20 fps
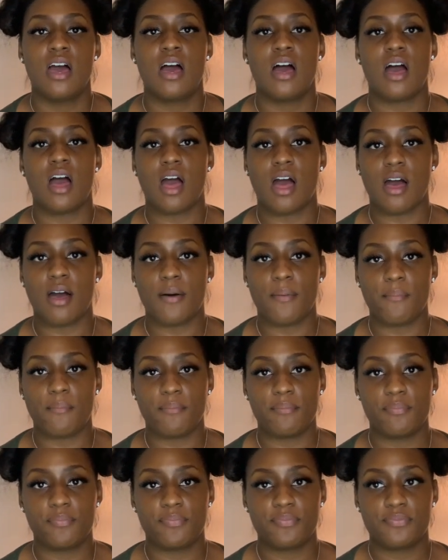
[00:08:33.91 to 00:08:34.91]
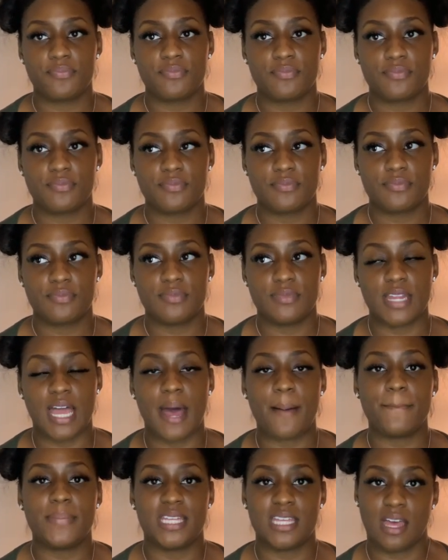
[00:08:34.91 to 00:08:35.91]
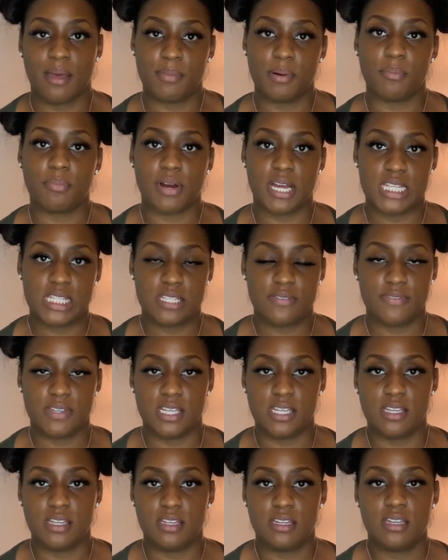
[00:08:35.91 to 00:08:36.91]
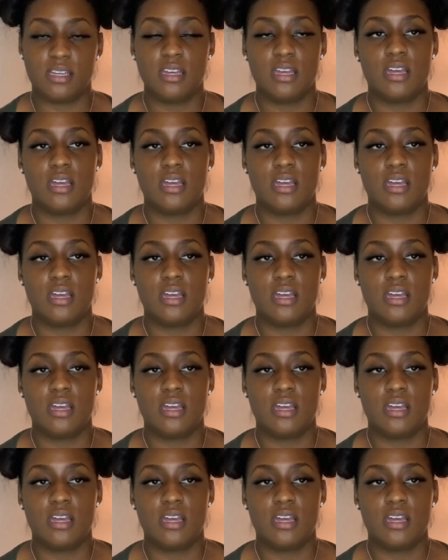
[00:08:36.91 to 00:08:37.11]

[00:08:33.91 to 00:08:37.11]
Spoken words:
not being able to breastfeed